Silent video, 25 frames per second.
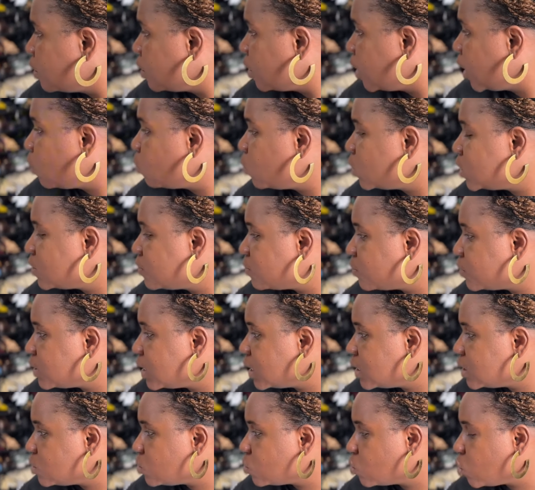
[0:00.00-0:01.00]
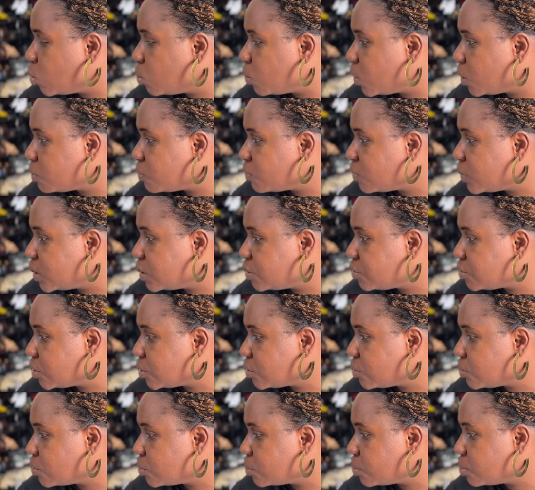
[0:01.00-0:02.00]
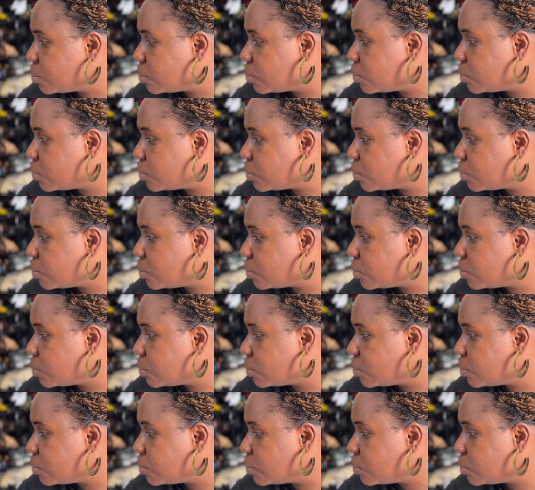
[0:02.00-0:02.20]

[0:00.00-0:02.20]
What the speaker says: I'm waiting for daddy to come back before I dress up.